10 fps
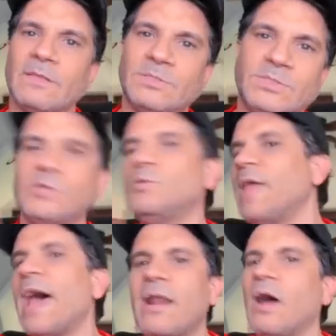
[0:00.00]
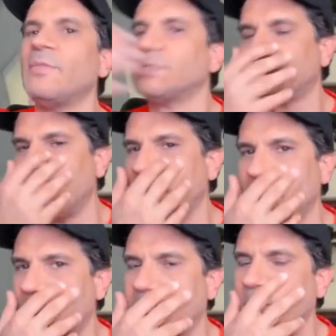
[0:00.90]
do that other stuff
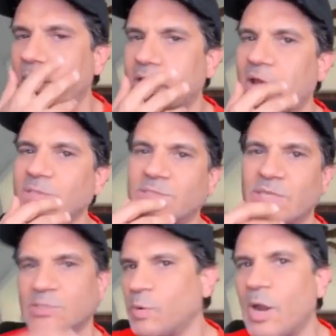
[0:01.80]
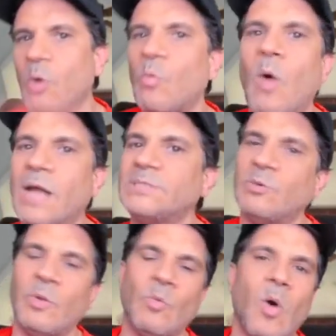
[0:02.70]
that everybody else does. We don't want to.
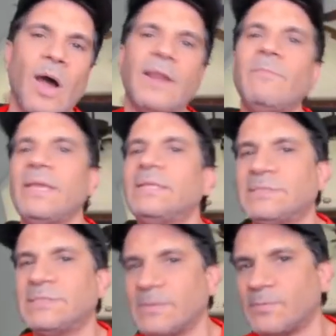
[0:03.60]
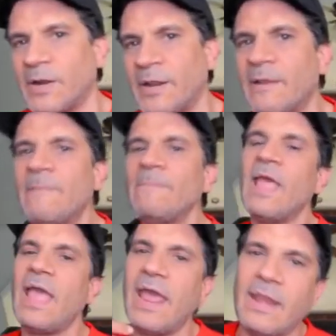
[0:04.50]
We want to be different.
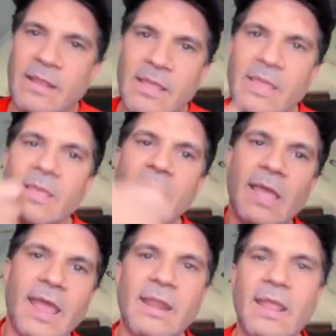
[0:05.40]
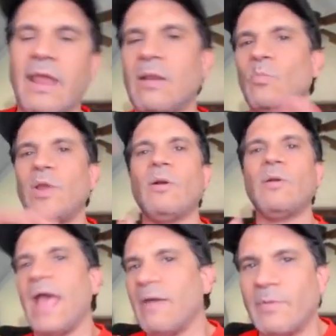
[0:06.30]
And we
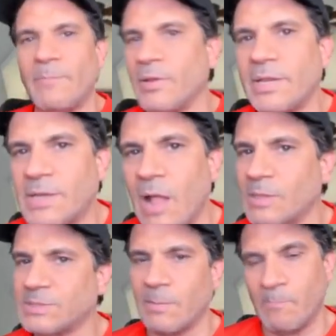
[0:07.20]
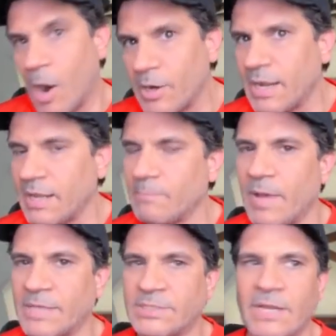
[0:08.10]
don't have $1 billion of marketing
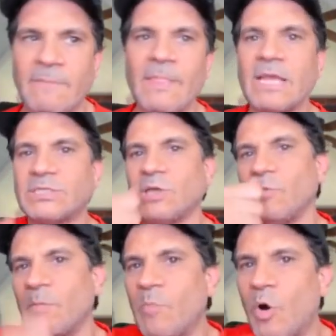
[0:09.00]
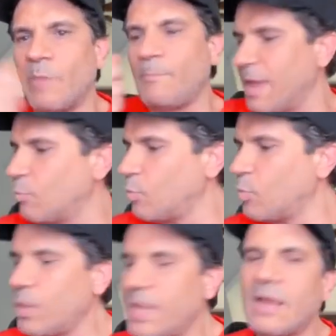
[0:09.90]
budget. So the more
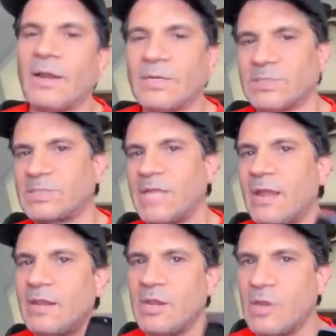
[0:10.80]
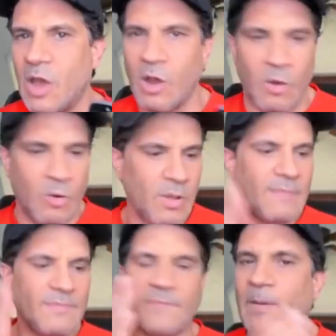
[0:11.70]
we understand and know
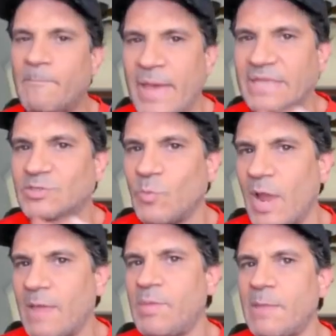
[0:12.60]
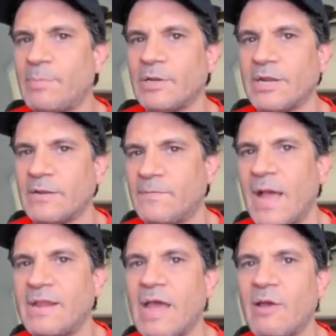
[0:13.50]
that the best way people are going to
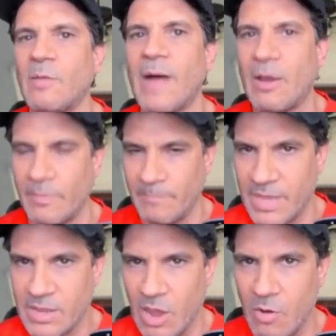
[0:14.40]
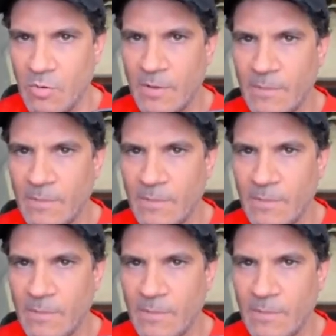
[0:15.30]
find out about Amico